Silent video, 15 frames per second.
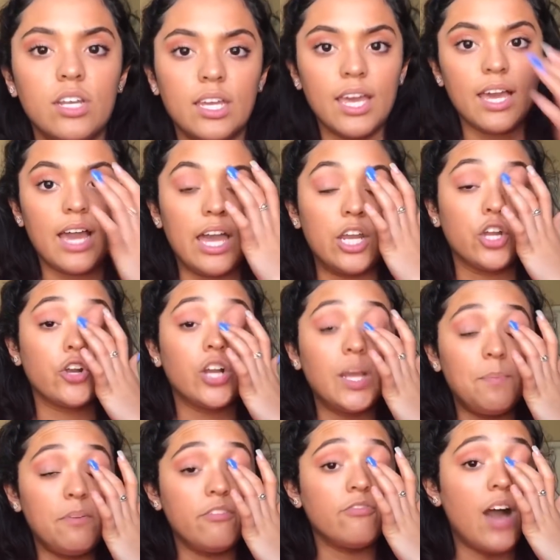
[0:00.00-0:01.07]
get kind of
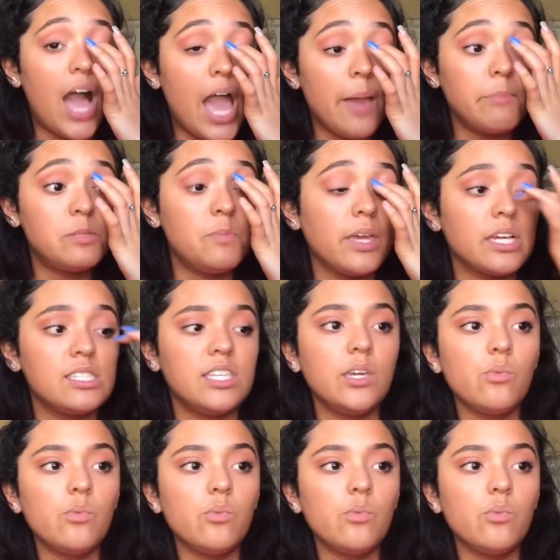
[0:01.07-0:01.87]
creepy vibes because he